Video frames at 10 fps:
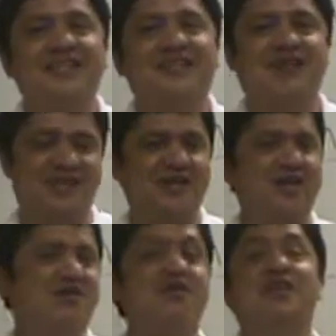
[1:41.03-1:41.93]
All right,
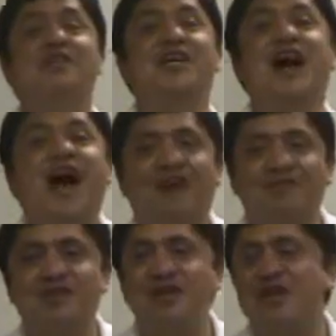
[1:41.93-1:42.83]
you don't even have
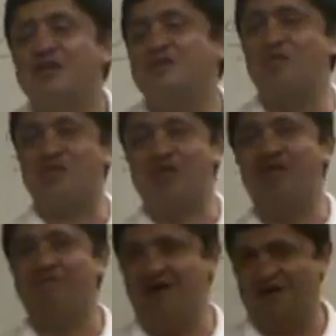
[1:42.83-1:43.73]
to think
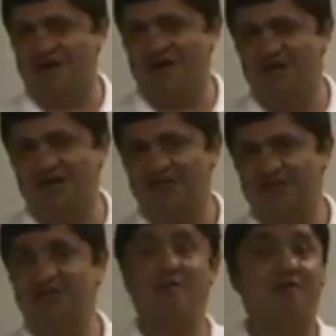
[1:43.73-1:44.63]
about it, right?
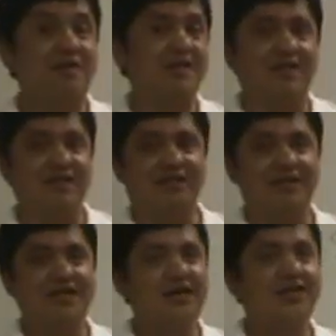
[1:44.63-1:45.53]
So you already learned
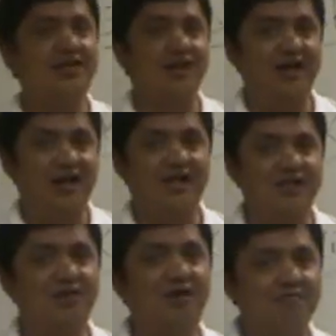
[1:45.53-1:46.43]
the
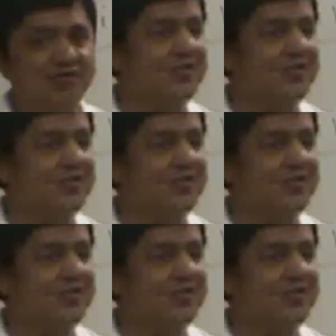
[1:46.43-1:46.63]
layers of the